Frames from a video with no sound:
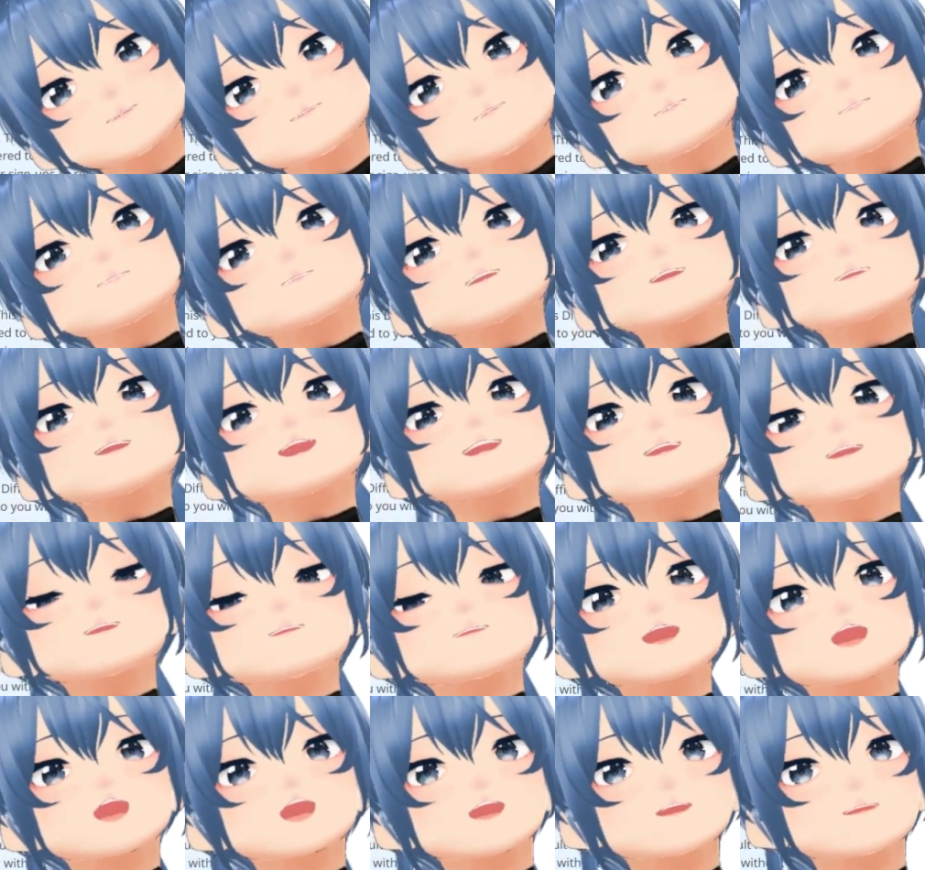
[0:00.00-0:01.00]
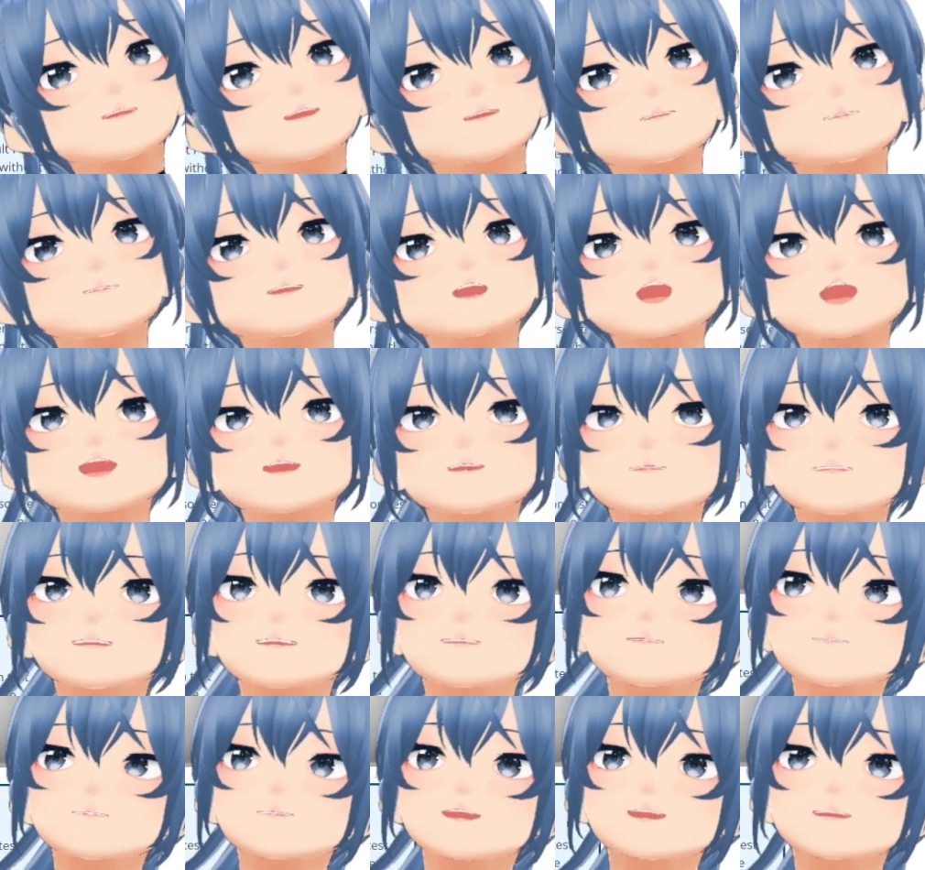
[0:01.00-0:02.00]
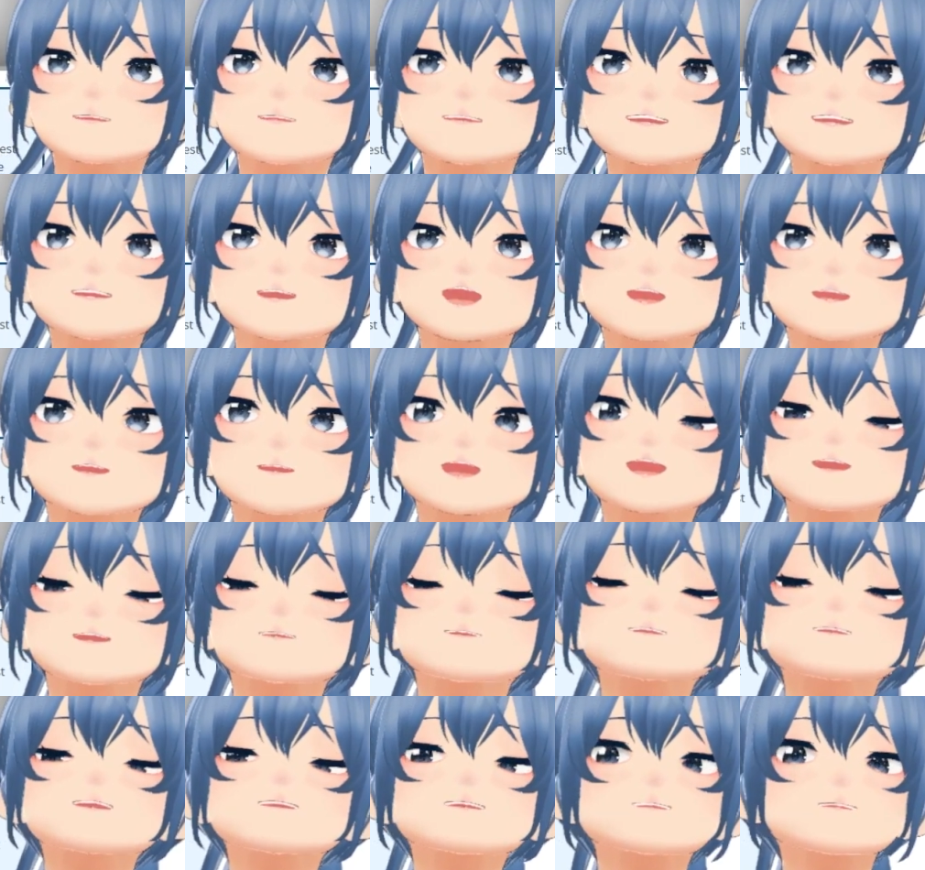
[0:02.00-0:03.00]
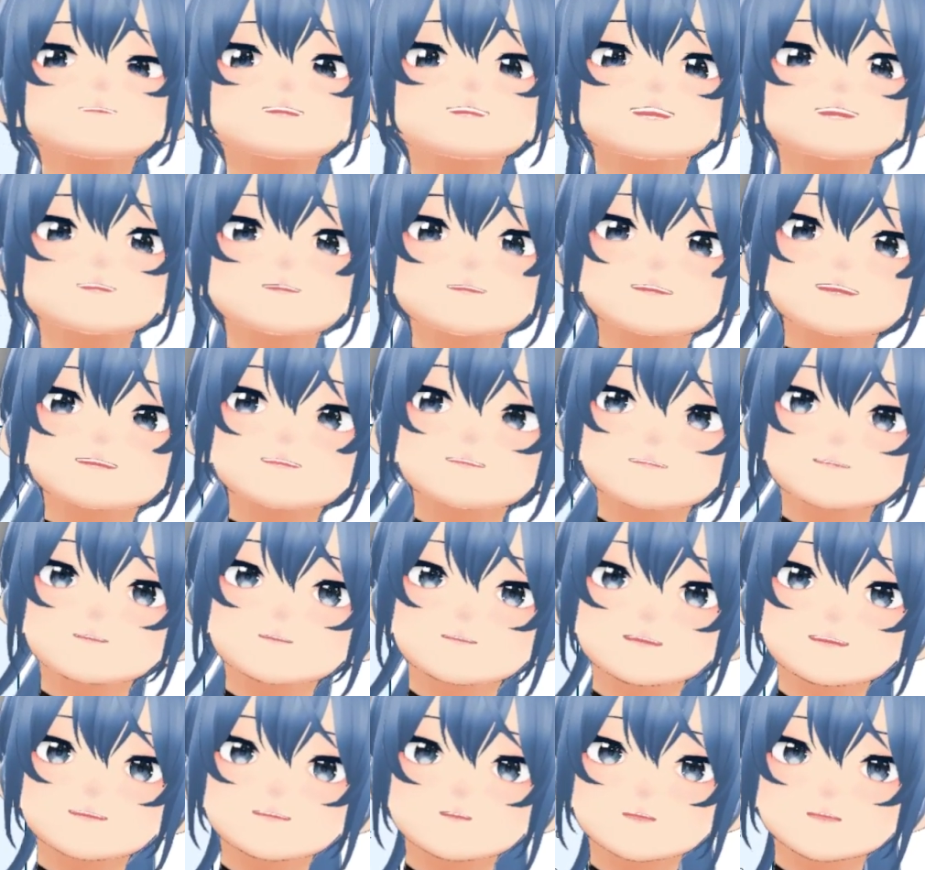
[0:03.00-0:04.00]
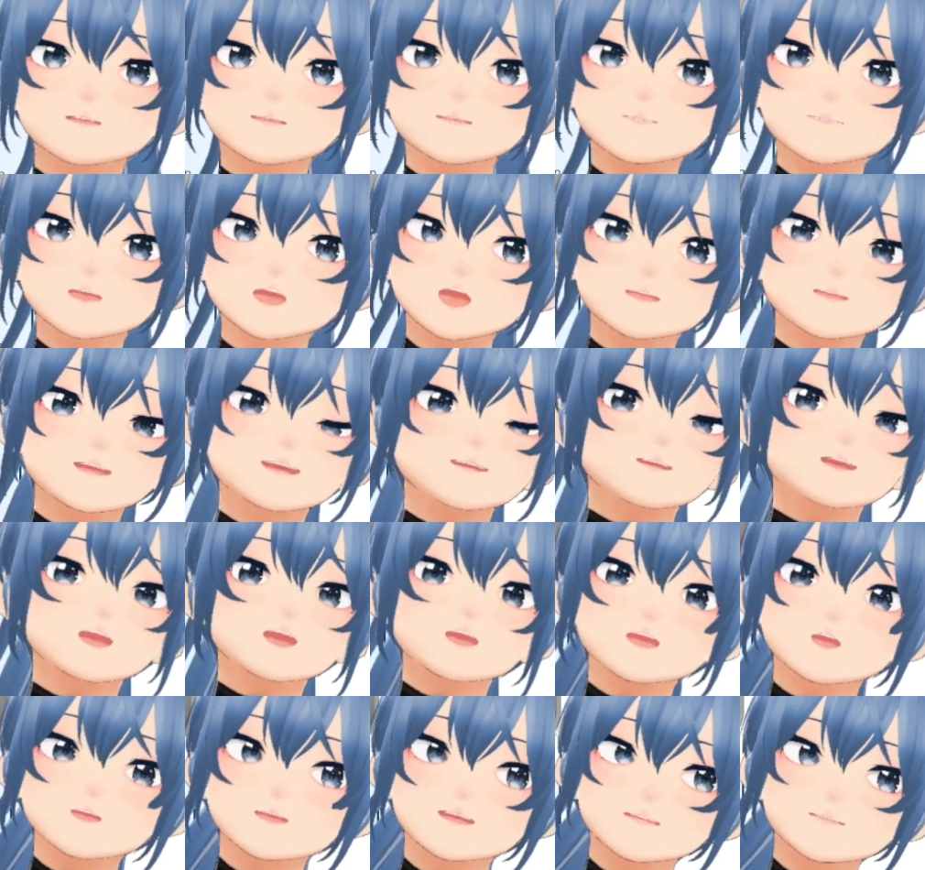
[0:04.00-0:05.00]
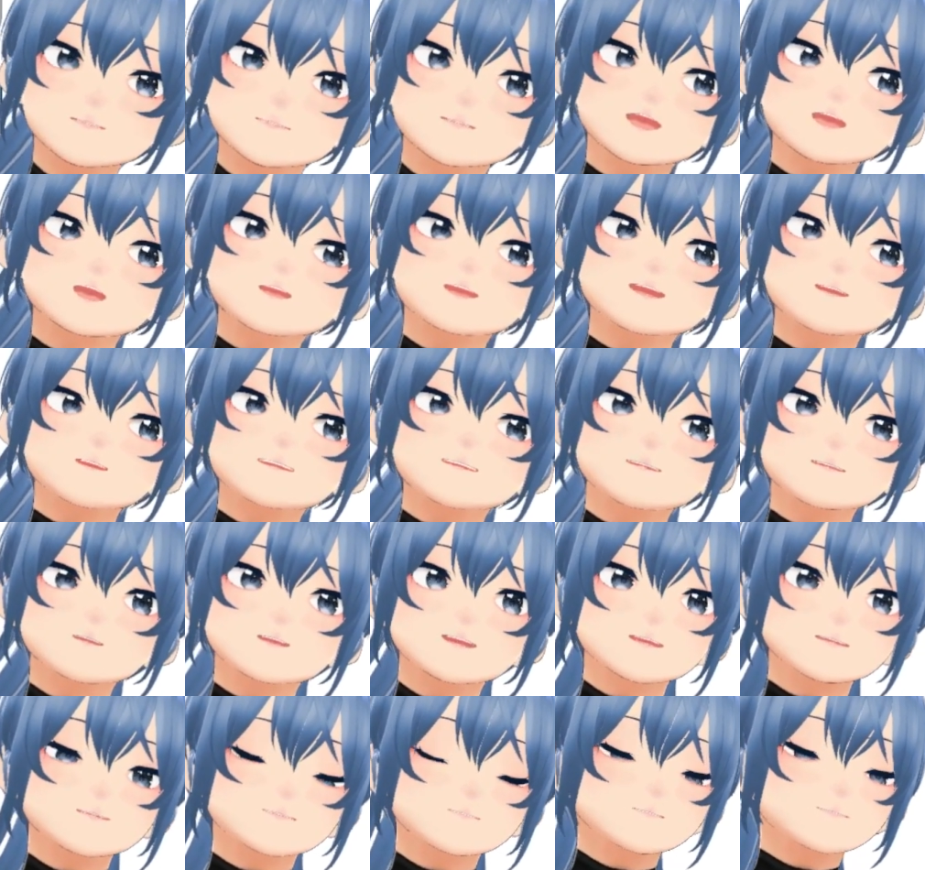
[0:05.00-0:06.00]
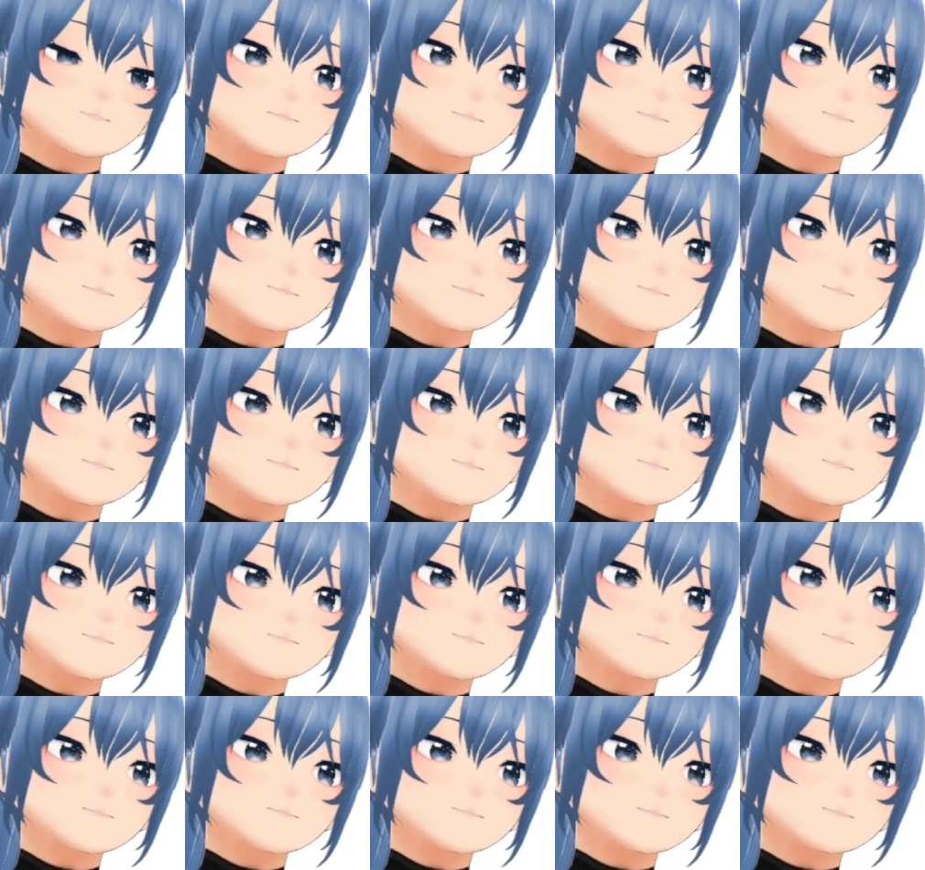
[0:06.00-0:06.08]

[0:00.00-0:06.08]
that are called as being lazy are actually lazy. There are always other issues